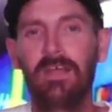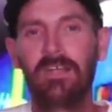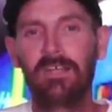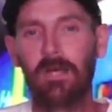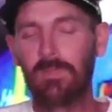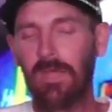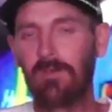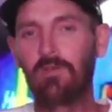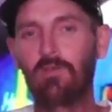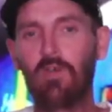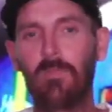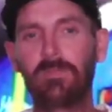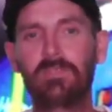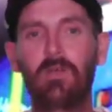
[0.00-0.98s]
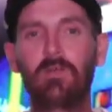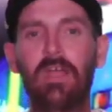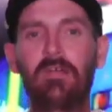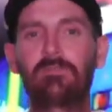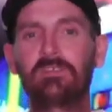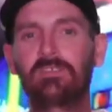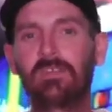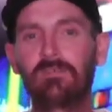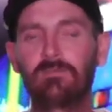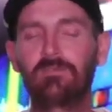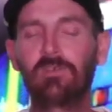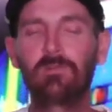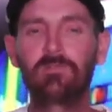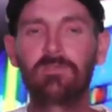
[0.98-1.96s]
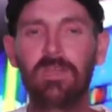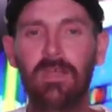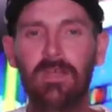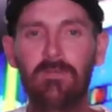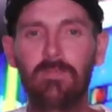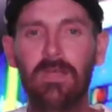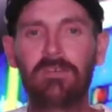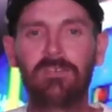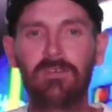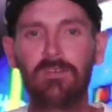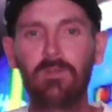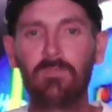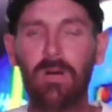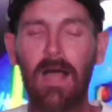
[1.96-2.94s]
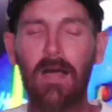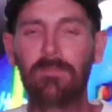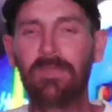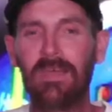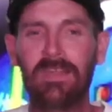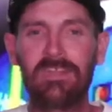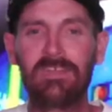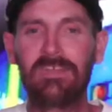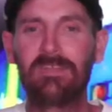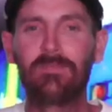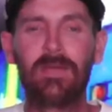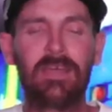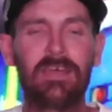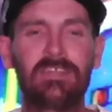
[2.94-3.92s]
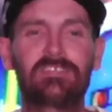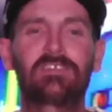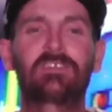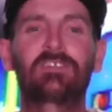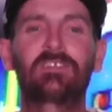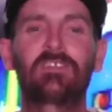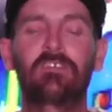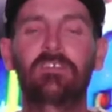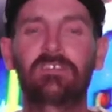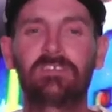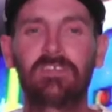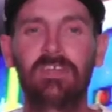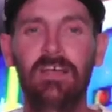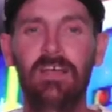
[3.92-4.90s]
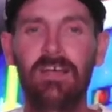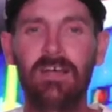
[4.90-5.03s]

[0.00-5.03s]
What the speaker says: Comes out a new episode every single Tuesday. Make sure you pop that in, man. It's a good listen.